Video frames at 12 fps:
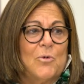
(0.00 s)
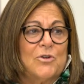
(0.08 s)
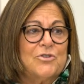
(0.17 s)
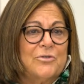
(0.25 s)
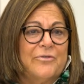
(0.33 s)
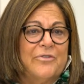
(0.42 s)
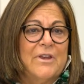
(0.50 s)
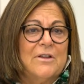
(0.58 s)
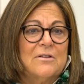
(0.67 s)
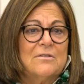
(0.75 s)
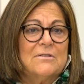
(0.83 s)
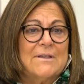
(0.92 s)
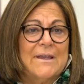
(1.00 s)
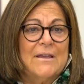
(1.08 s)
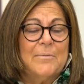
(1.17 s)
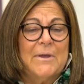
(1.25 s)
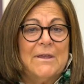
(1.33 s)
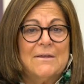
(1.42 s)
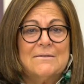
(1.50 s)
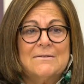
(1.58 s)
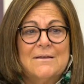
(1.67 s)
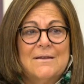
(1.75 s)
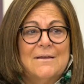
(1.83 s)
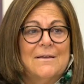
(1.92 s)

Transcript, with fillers: Marshall Field's, Higbee's,